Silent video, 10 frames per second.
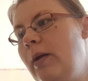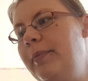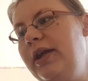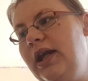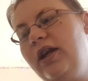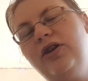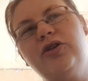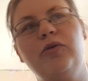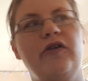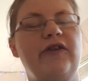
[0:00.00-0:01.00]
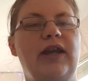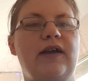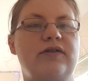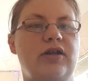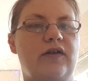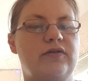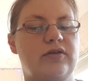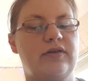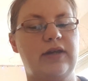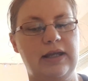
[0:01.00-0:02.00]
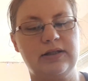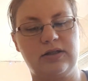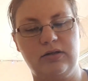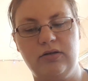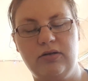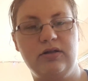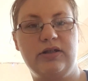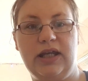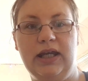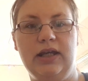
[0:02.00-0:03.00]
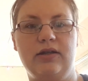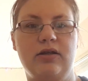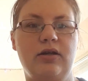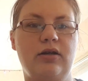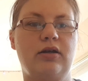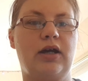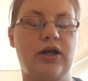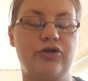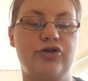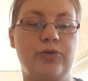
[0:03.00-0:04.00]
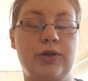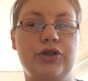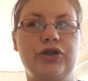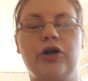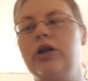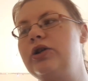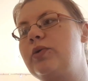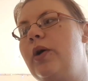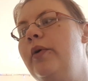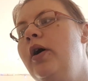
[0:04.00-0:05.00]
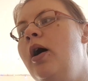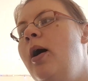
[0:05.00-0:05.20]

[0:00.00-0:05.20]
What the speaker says: But yeah, you do all right, lad. Have things to eat, like sweets and chocolate as well.